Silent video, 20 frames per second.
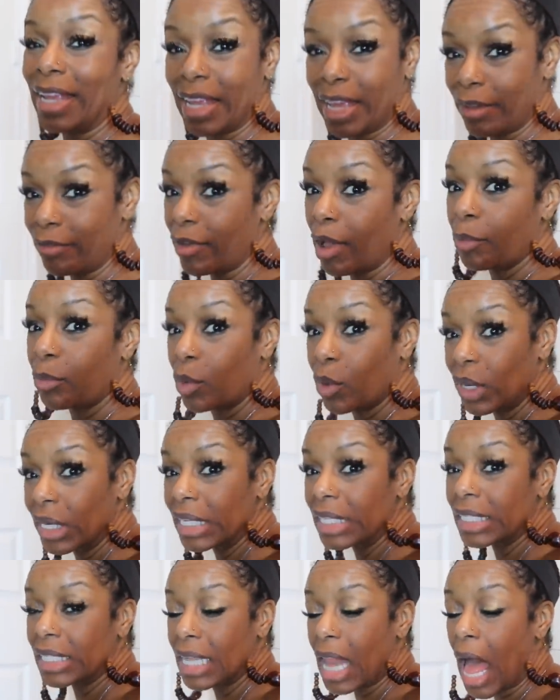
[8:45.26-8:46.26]
Give up
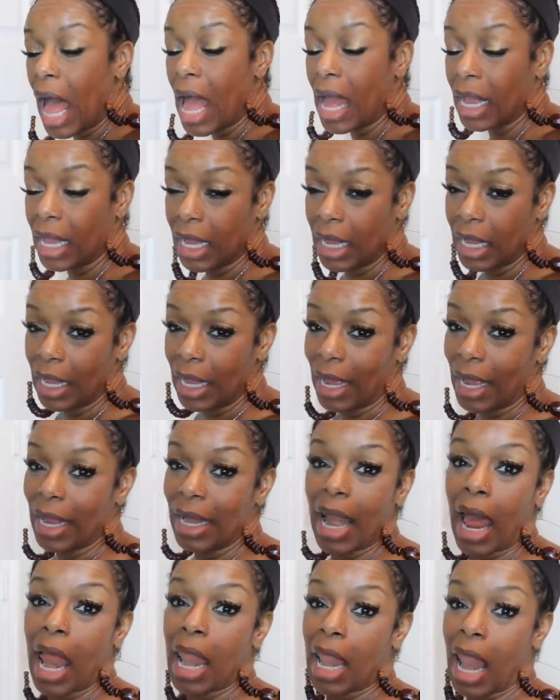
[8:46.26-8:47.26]
on this lock,
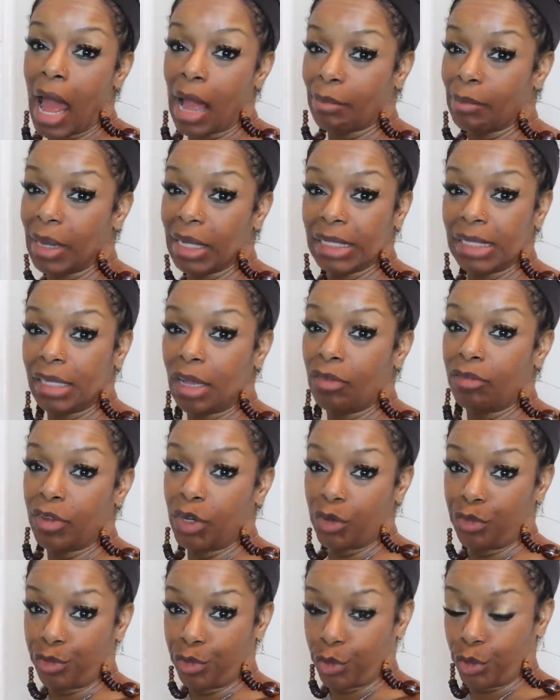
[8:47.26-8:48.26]
and I locked myself
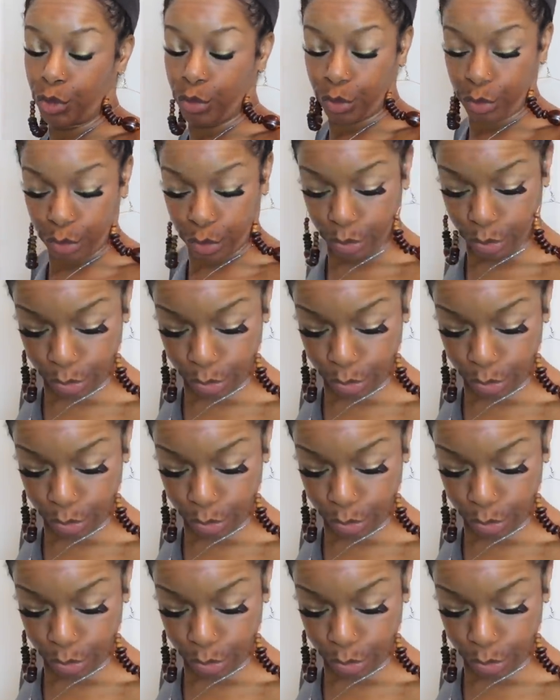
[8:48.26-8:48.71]
in the room.